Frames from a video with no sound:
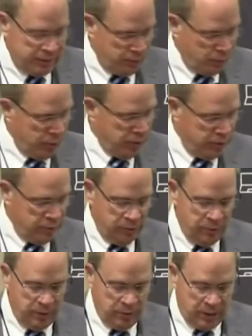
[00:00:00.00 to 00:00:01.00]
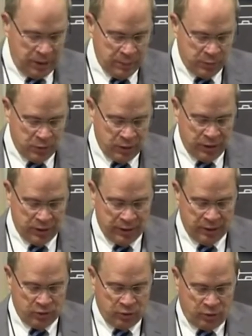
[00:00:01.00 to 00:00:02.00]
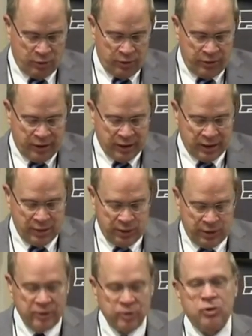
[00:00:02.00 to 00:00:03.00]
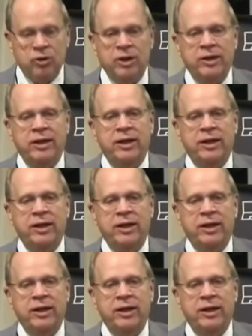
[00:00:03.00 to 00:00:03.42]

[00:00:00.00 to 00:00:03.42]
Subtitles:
went to Leipzig and saw the document and said